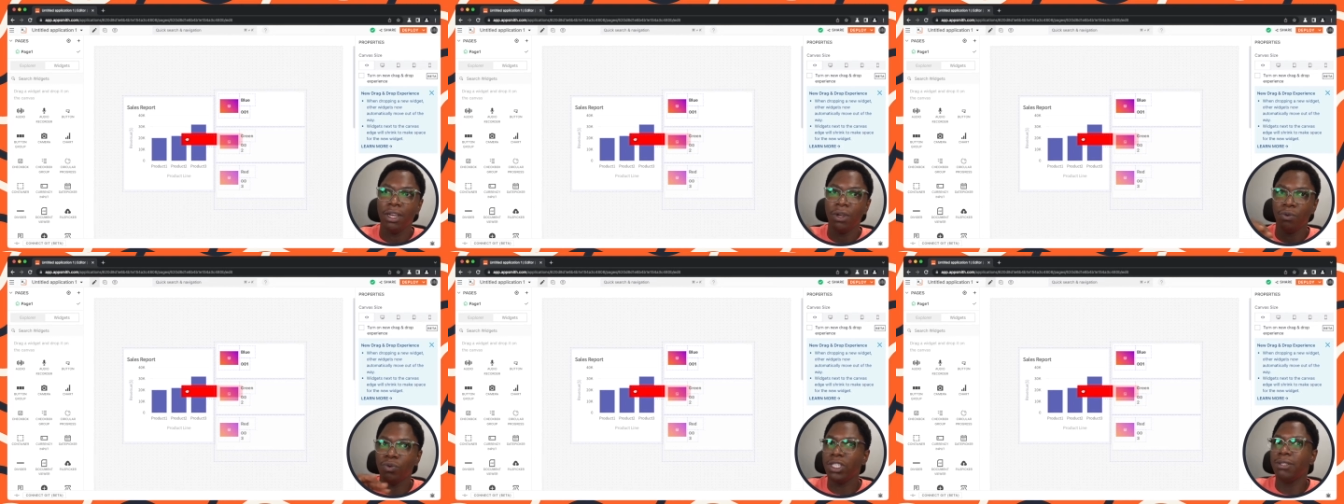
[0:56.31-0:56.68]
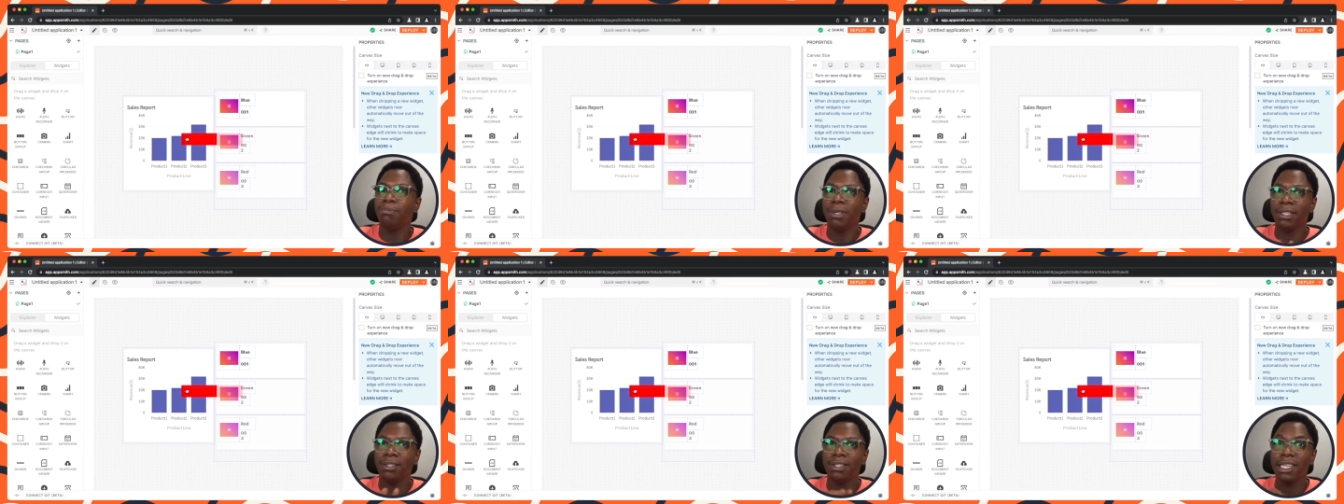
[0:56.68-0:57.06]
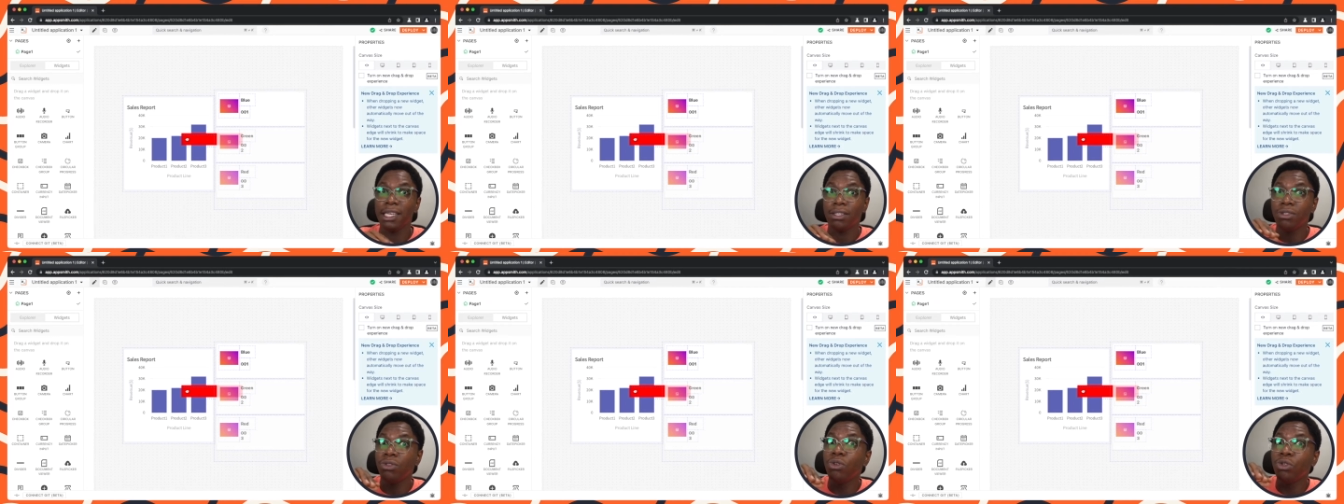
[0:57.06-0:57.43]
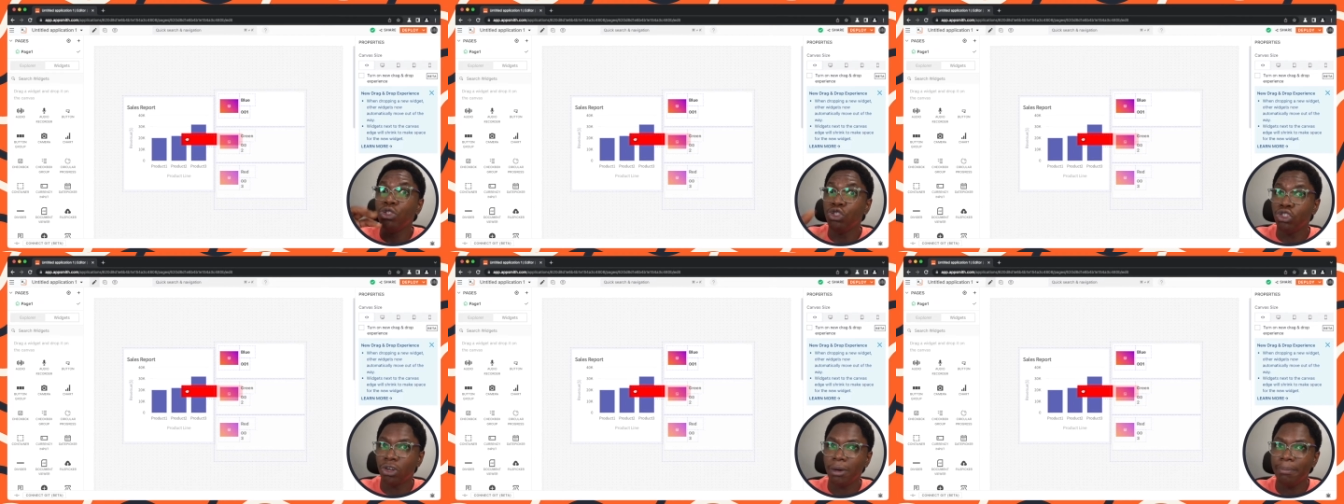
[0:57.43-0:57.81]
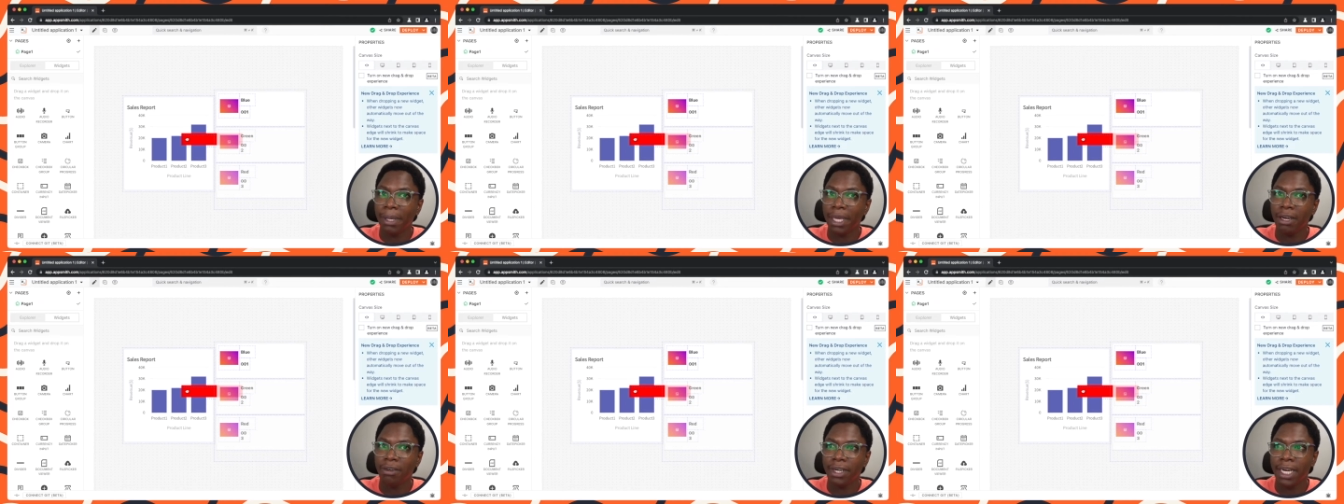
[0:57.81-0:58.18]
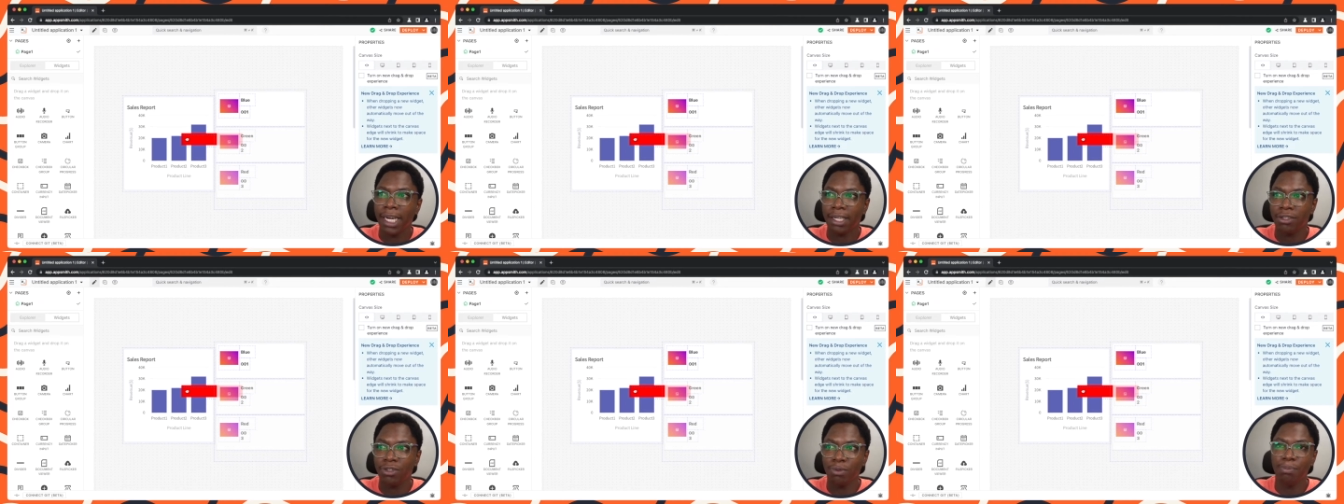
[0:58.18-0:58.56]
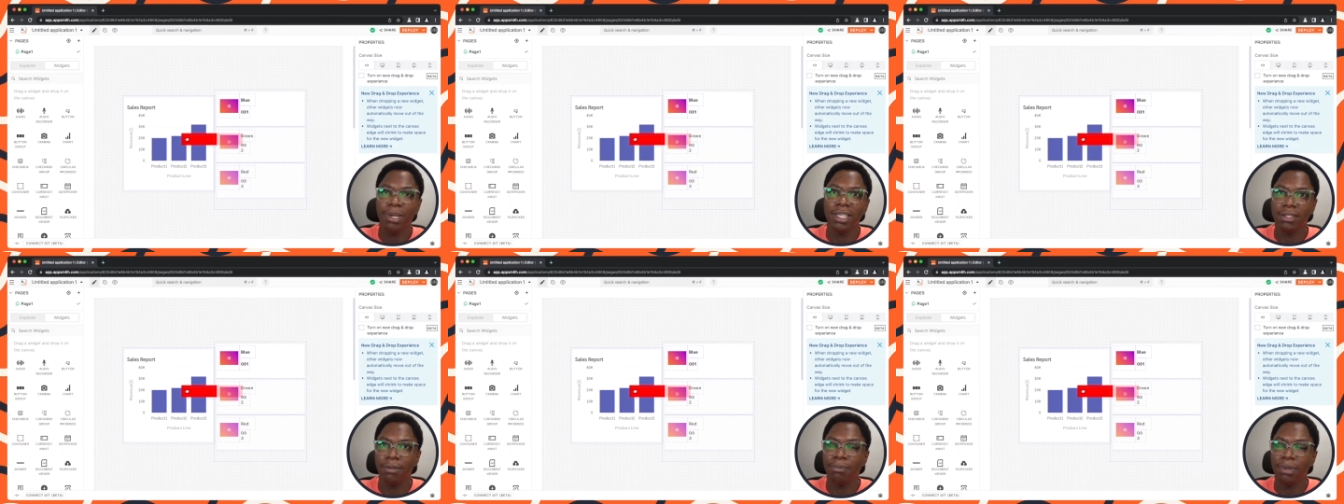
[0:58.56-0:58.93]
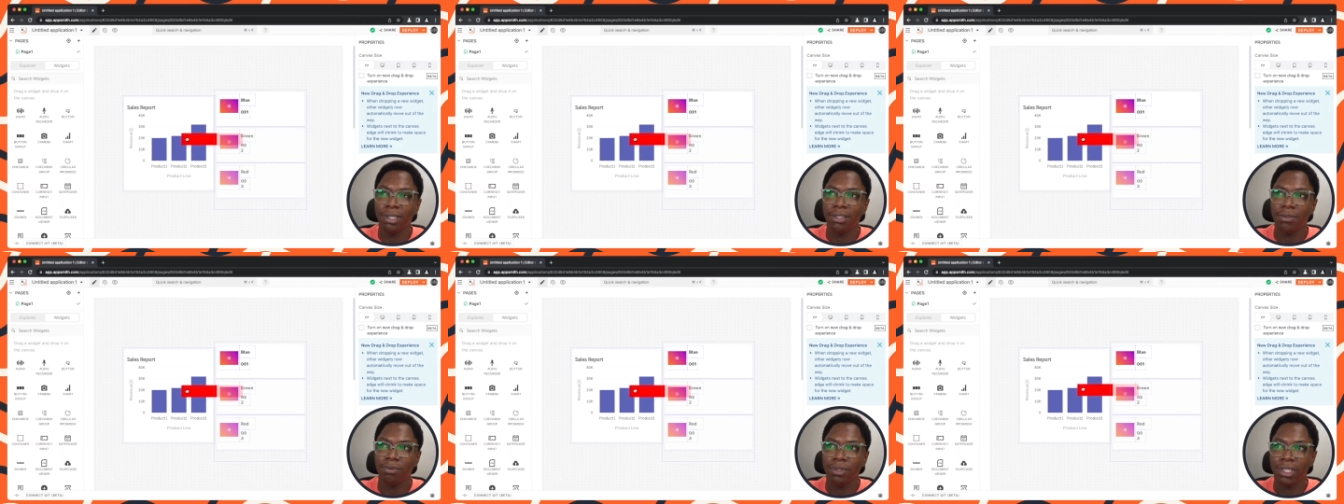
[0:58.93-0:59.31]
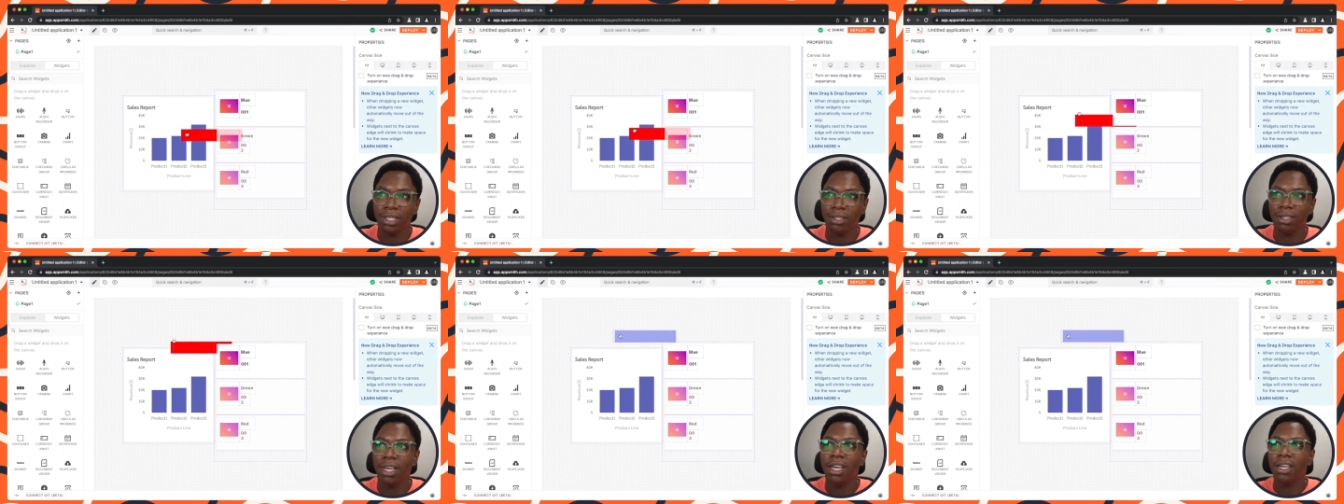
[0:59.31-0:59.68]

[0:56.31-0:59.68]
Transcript: which means there's no drop area to place the button widget.